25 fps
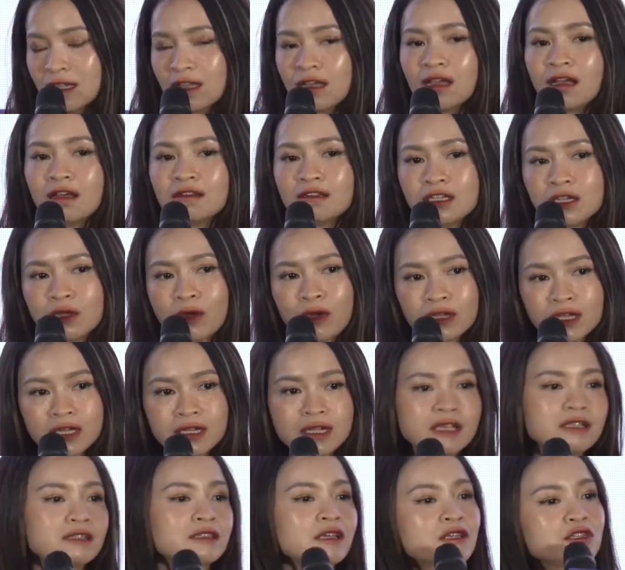The
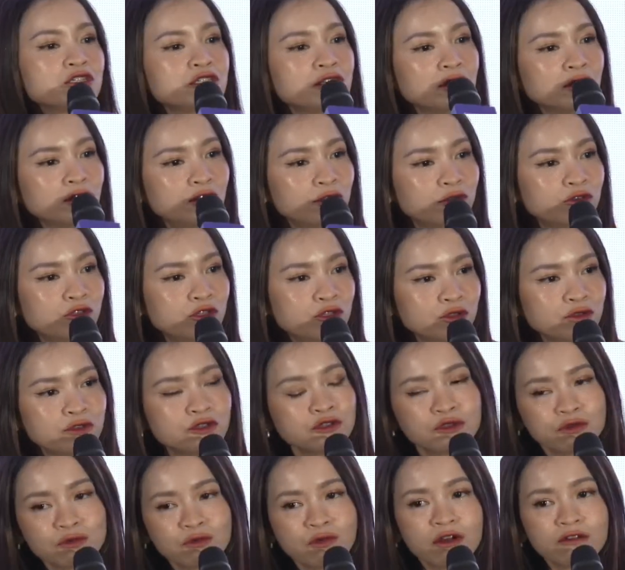organization you choose
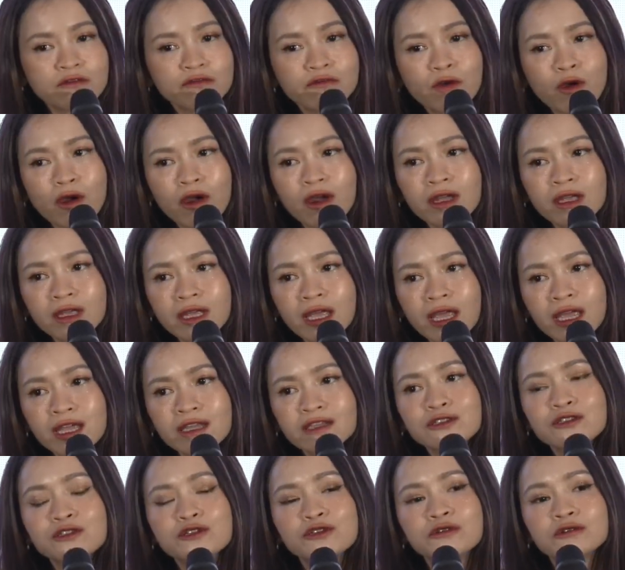to work for
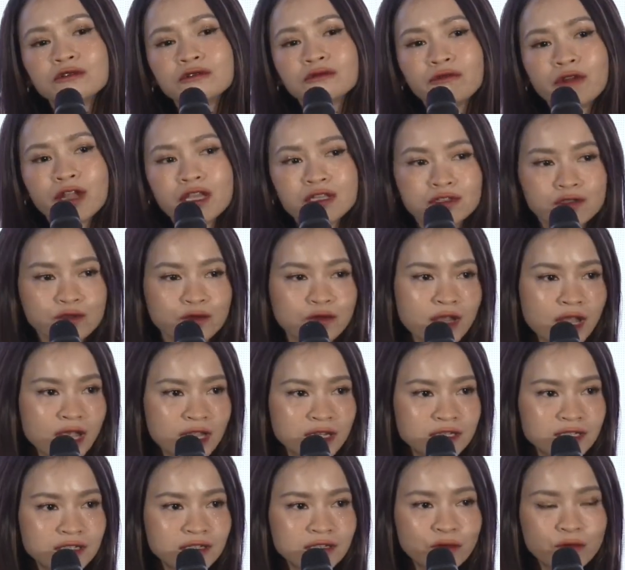has to
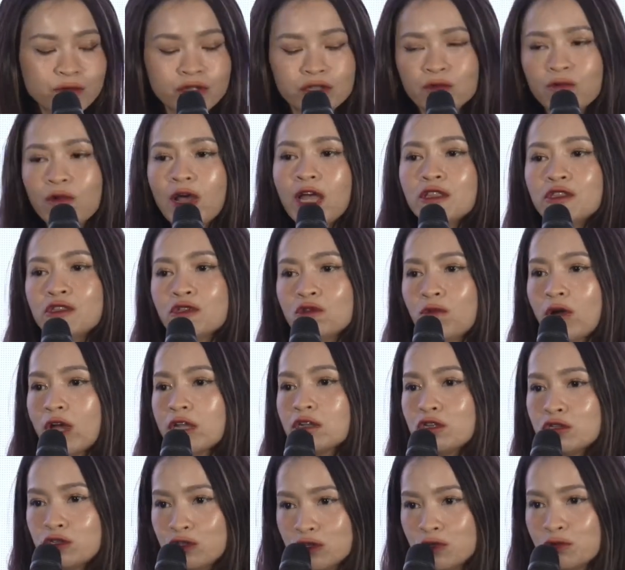resonate with what you
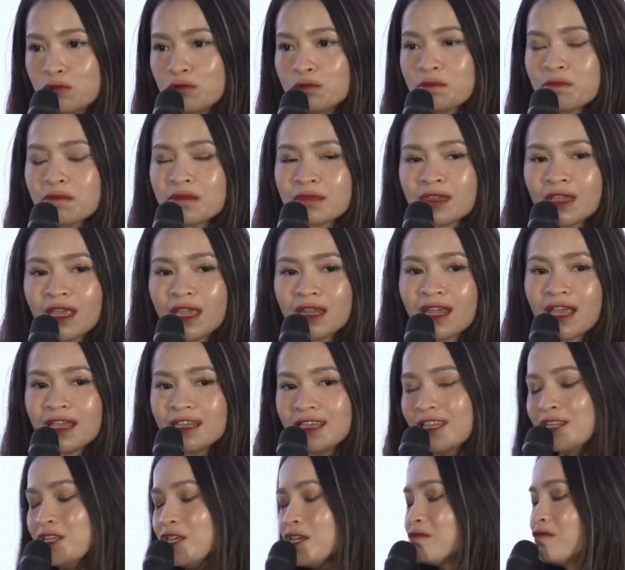want to do. And I
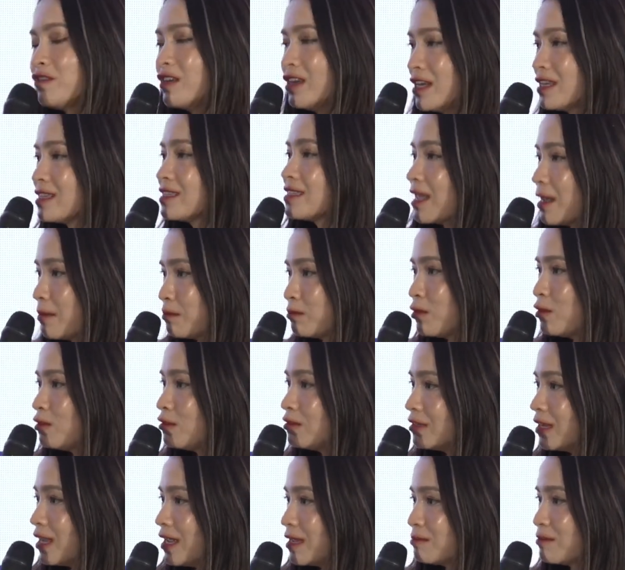can give an
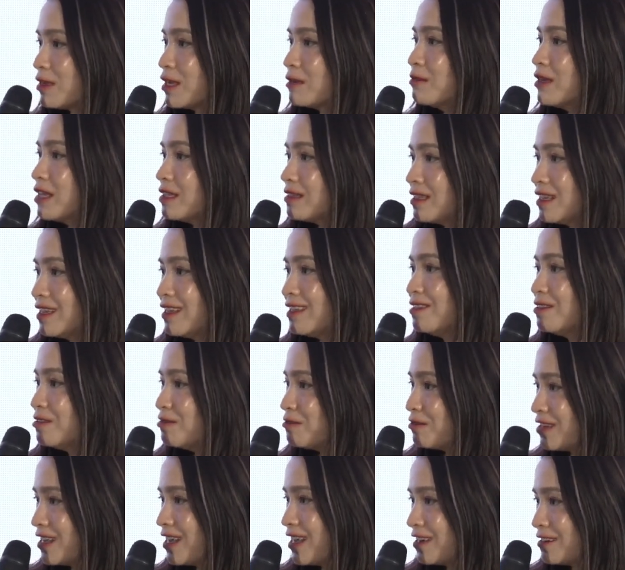example, and maybe Tin,
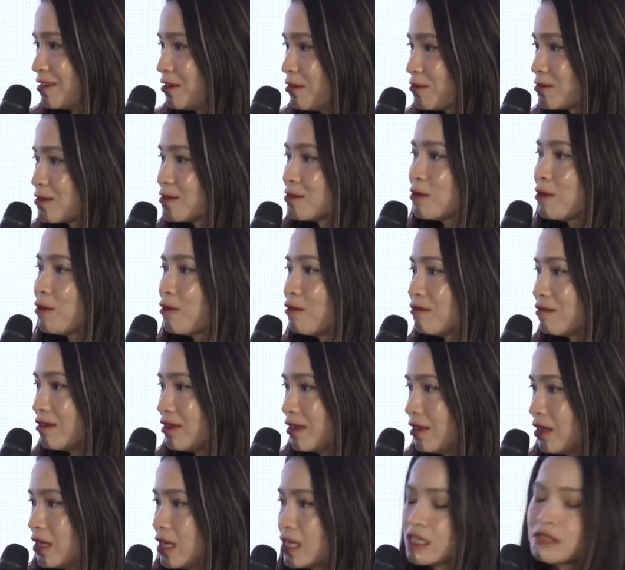you can also
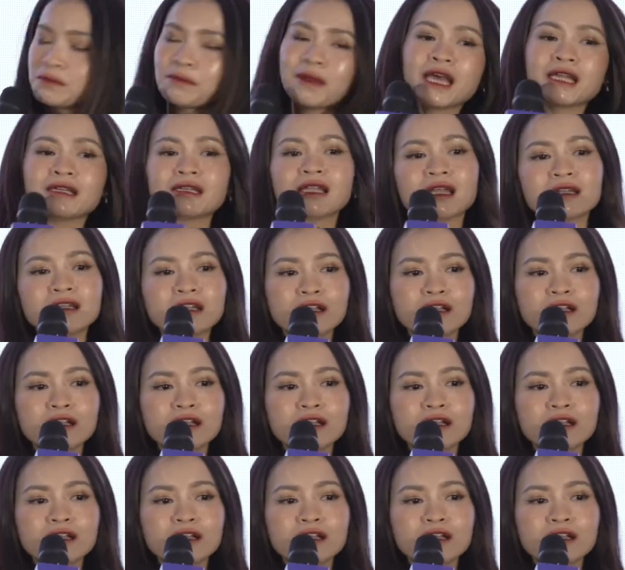expand that a